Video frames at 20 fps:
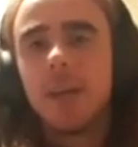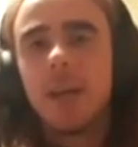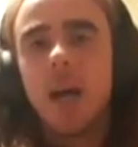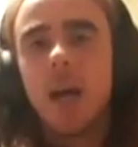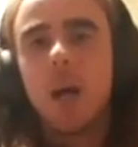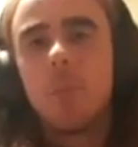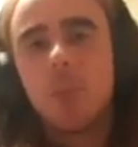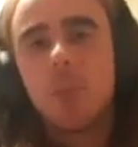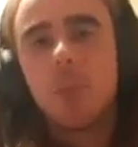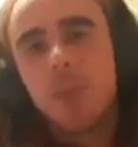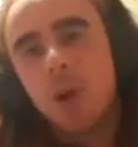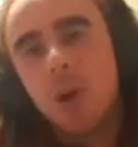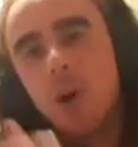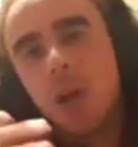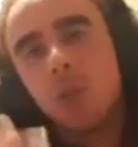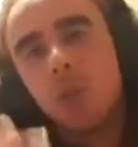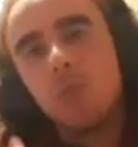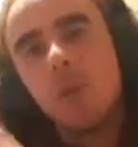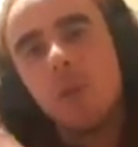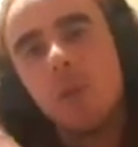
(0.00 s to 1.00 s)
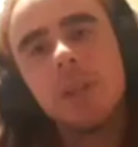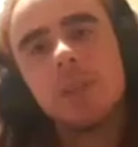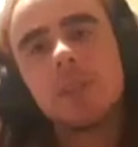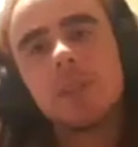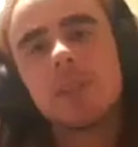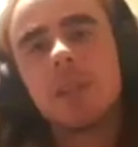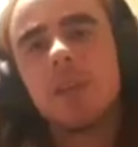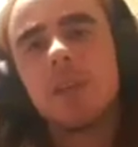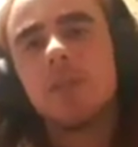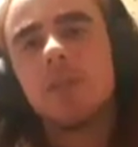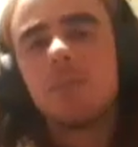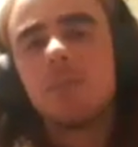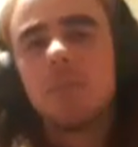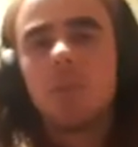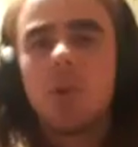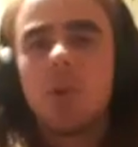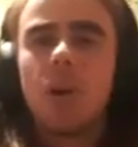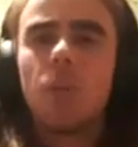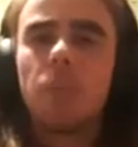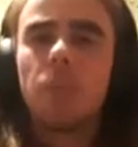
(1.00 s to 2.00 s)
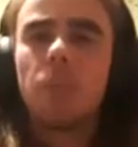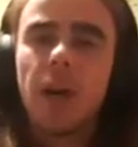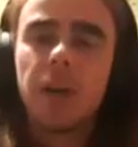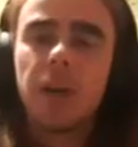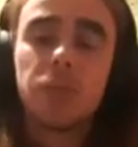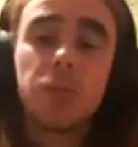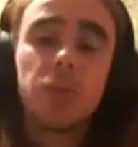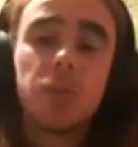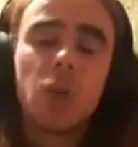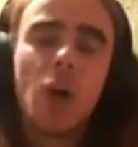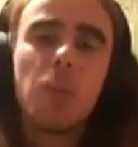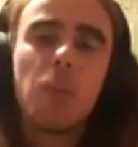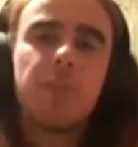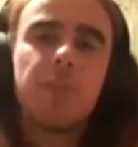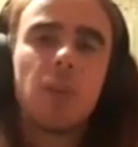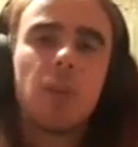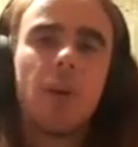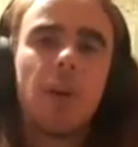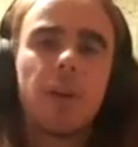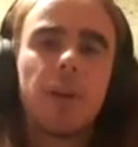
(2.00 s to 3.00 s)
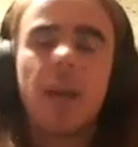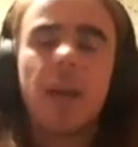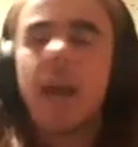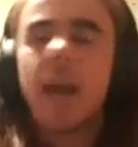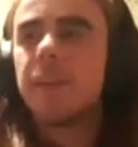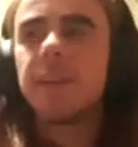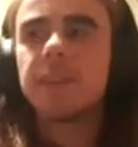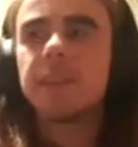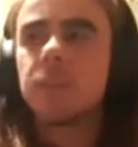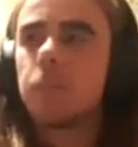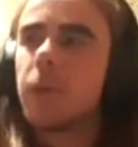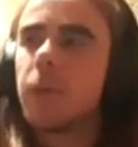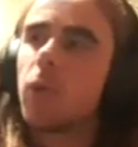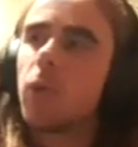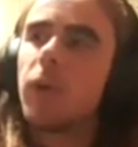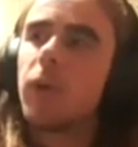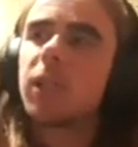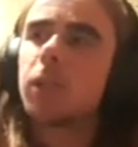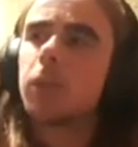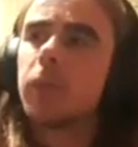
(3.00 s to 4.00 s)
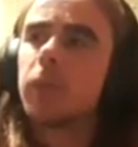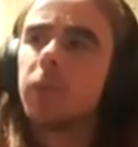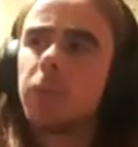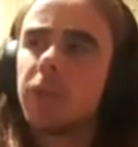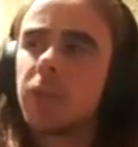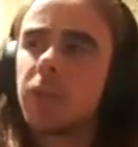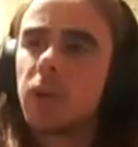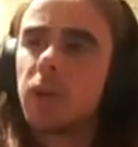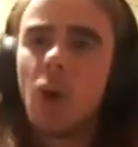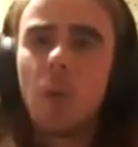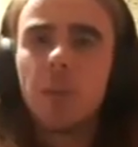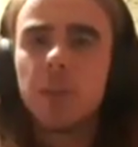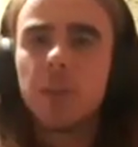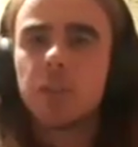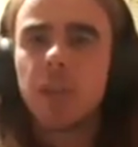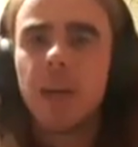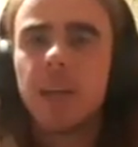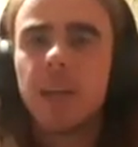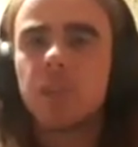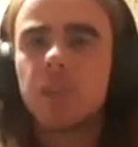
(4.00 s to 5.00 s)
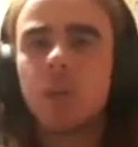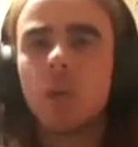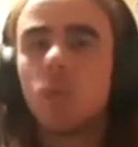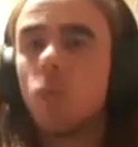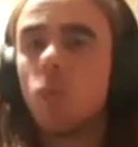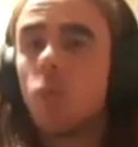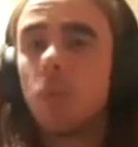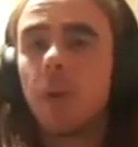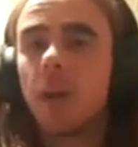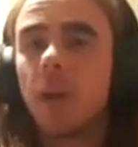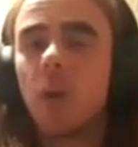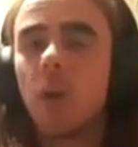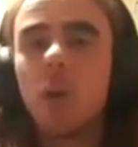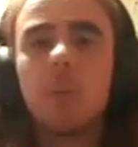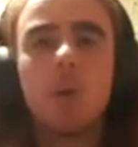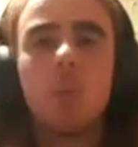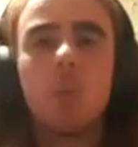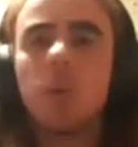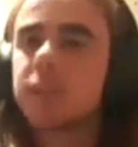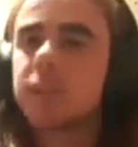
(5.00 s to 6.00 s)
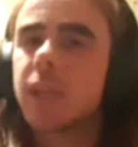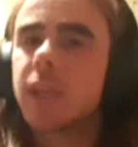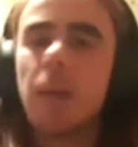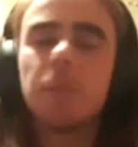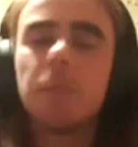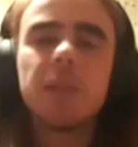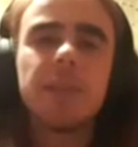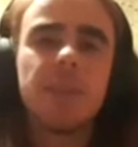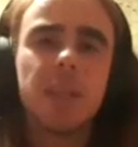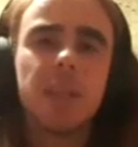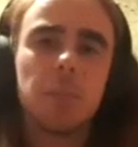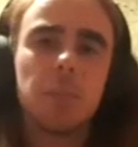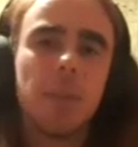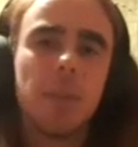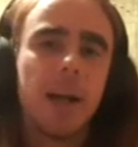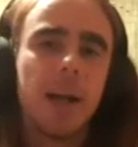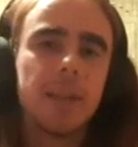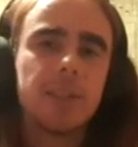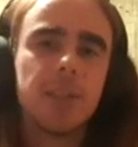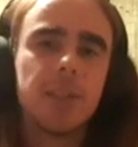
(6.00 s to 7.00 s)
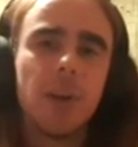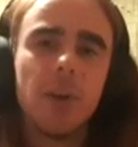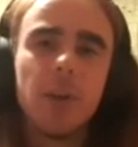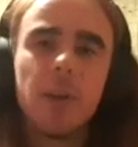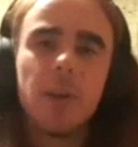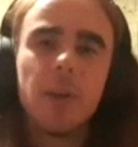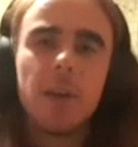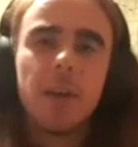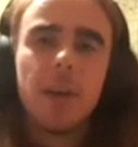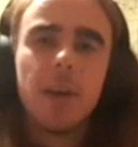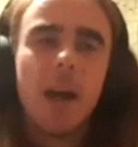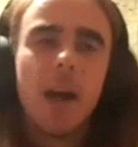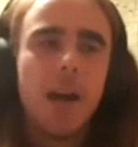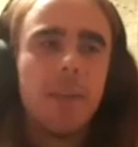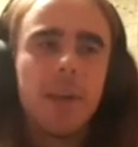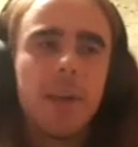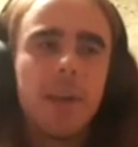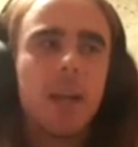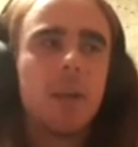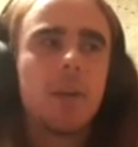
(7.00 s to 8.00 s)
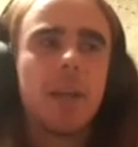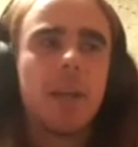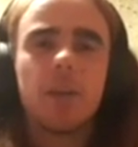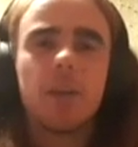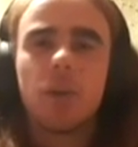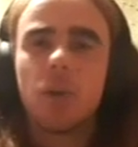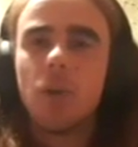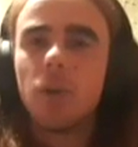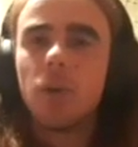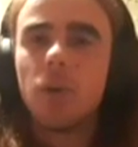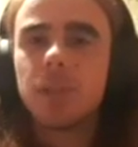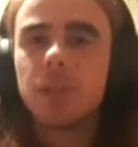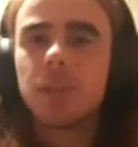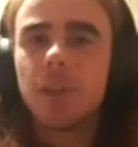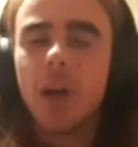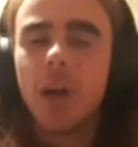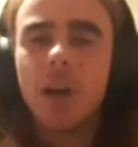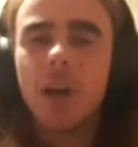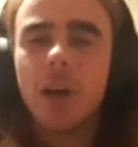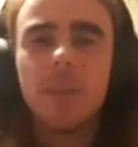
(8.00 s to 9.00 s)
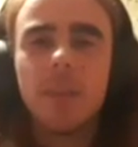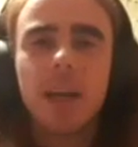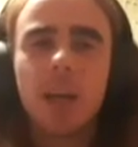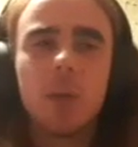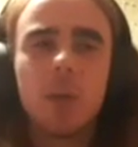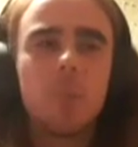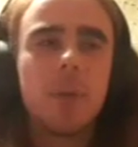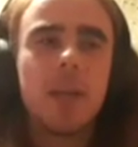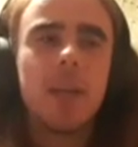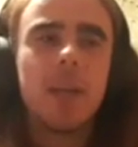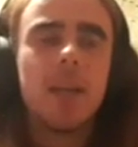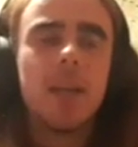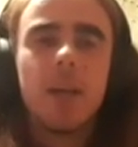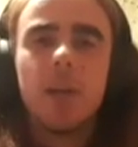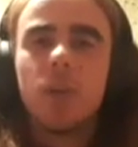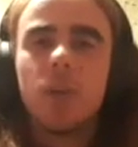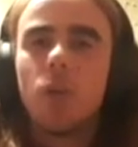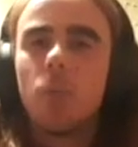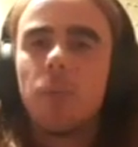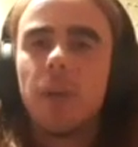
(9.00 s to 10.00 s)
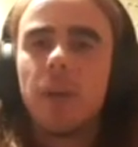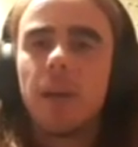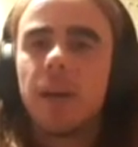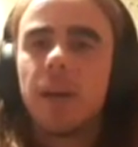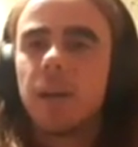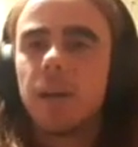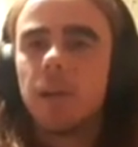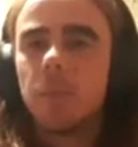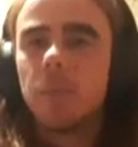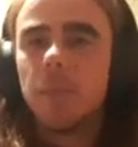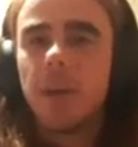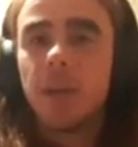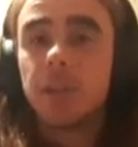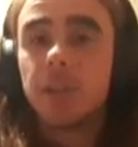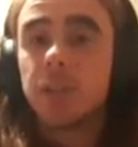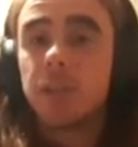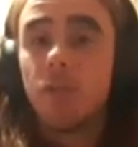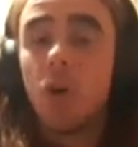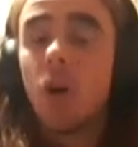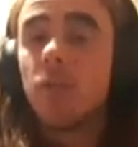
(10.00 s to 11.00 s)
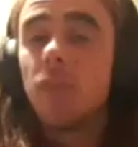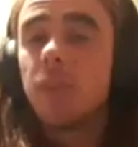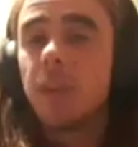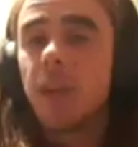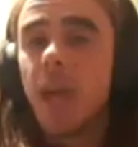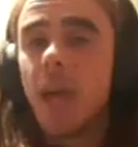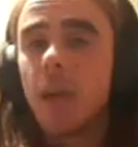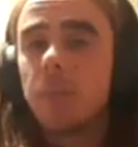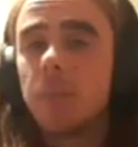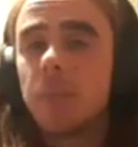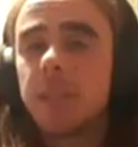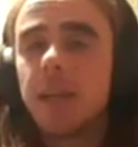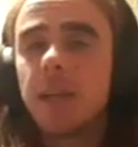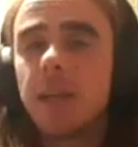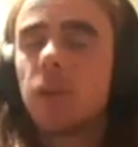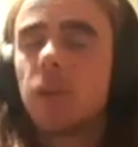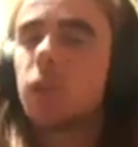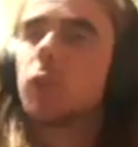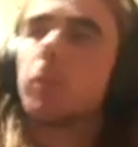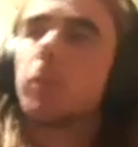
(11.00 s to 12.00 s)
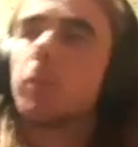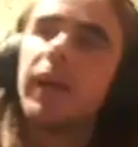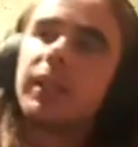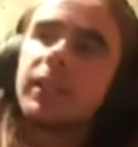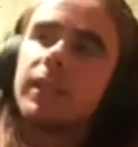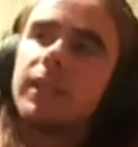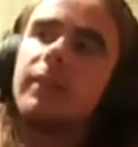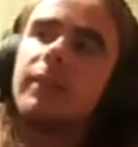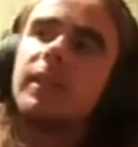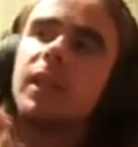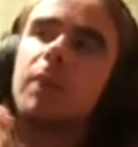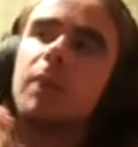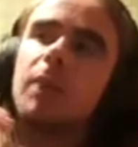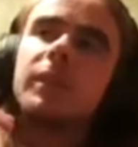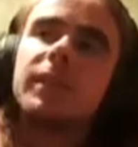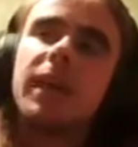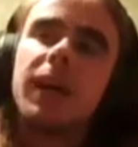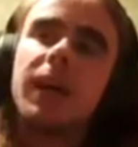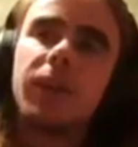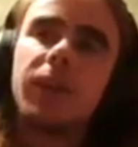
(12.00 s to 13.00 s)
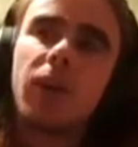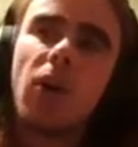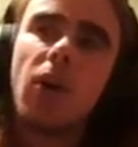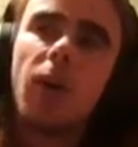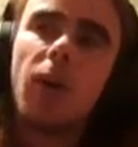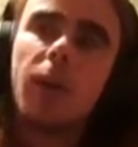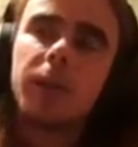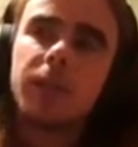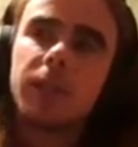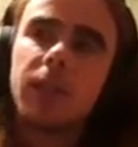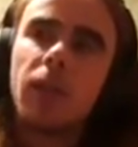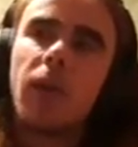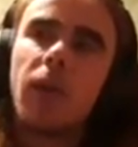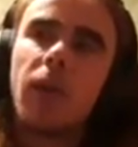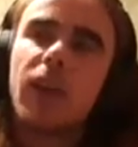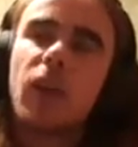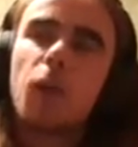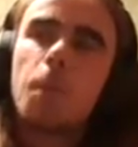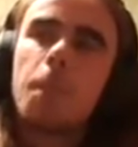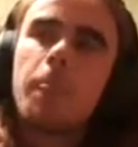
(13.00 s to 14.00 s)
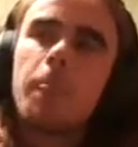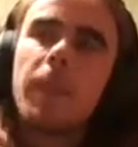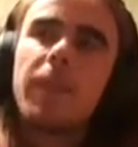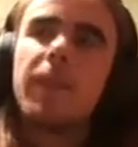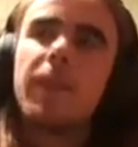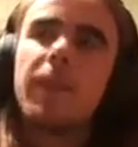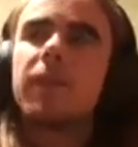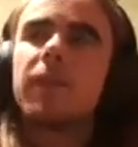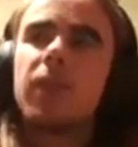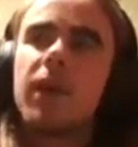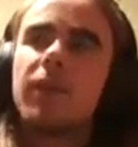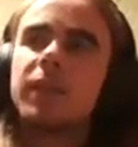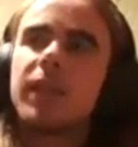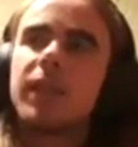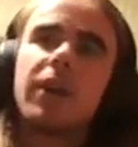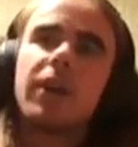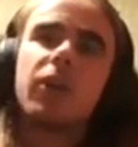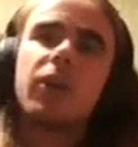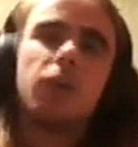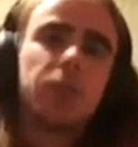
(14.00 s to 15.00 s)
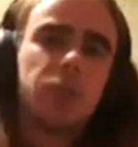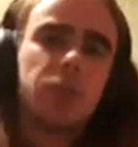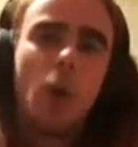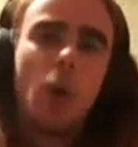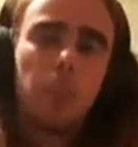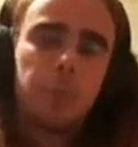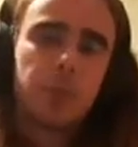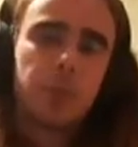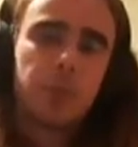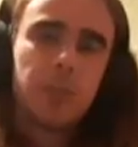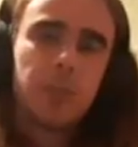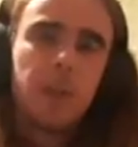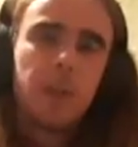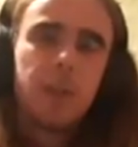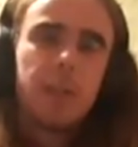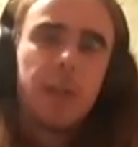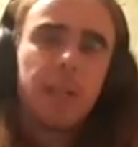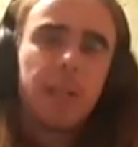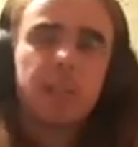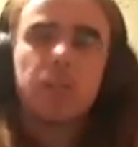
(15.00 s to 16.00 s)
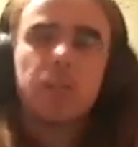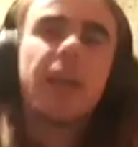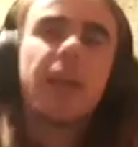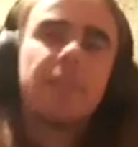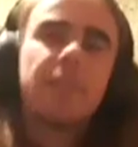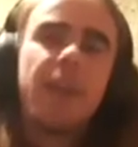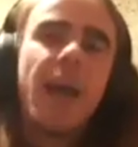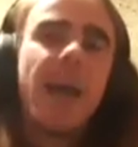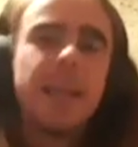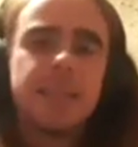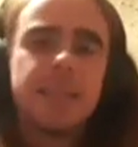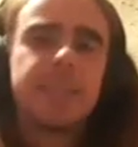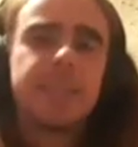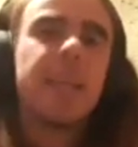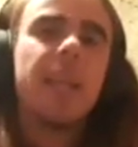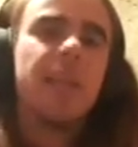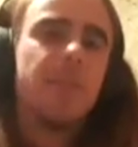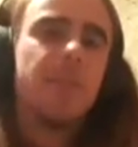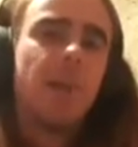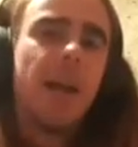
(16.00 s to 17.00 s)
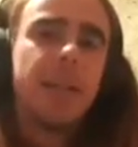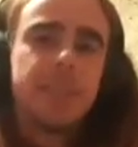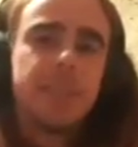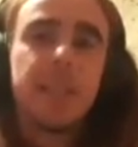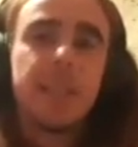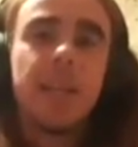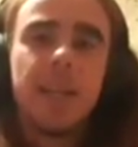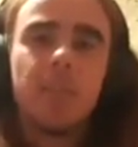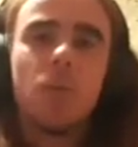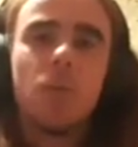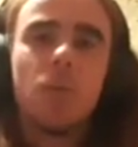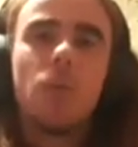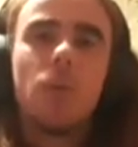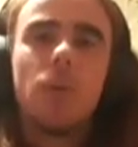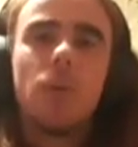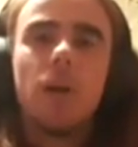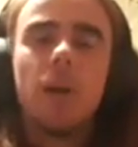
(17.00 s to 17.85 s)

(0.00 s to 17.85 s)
You know, they're kind of remnants that have kind of passed through time, if you like. And there's the big question with climate change and a warming climate, what's going to happen to these plants? You know, are they going to get cooked? You know, are they going to not be able to survive in their habitat? Because basically the subantarctic islands are like, think of like the Tararua tops. It's like that at sea level.